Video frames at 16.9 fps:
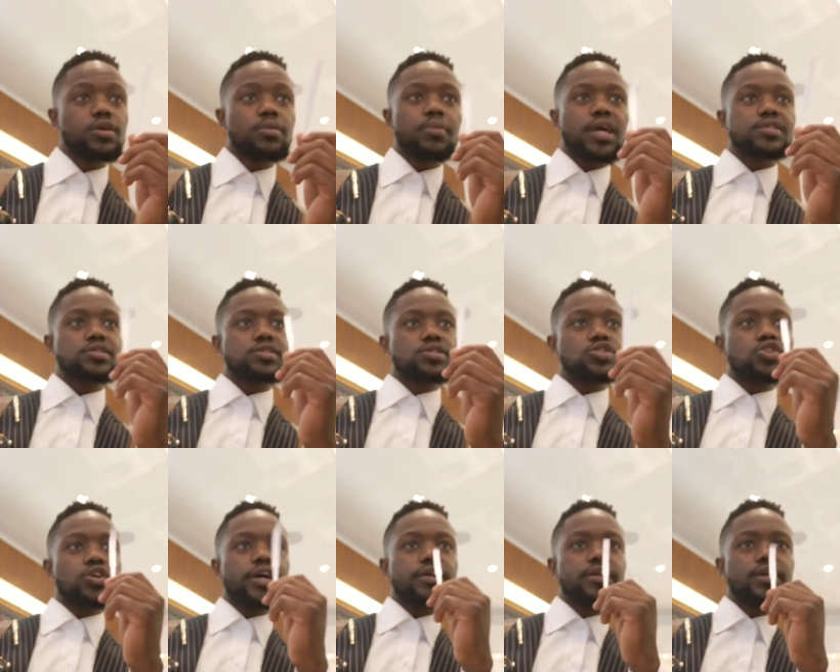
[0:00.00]
imagine the
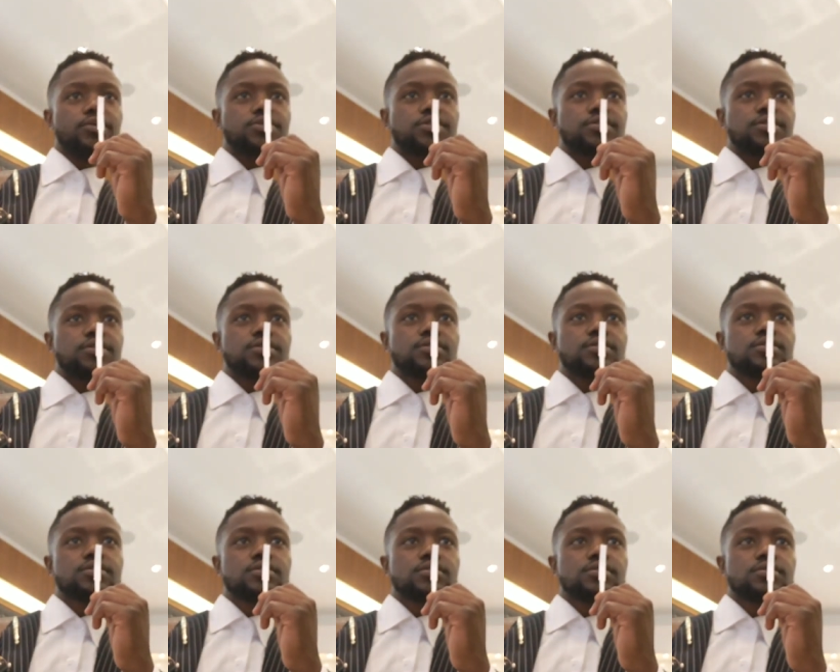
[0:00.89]
dry down to this.
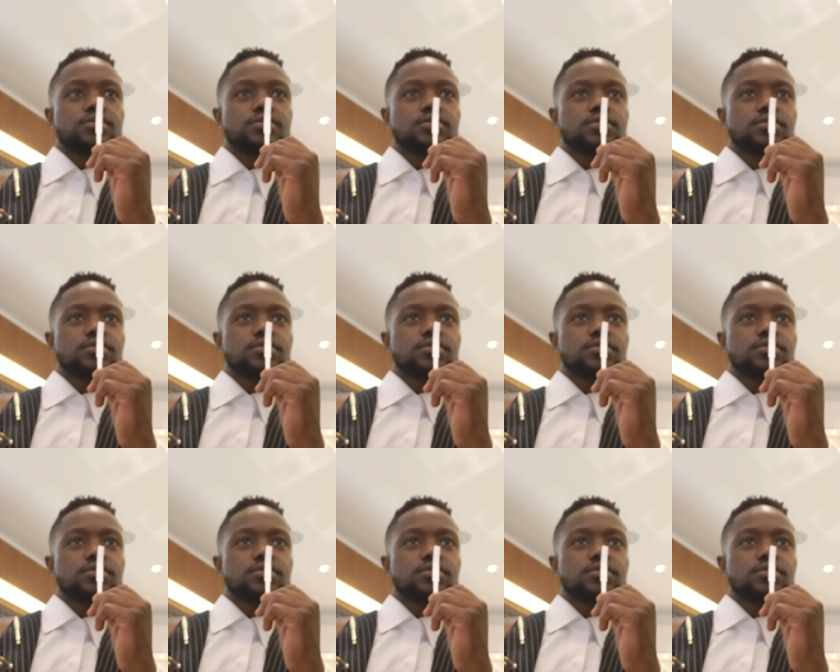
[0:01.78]
Yep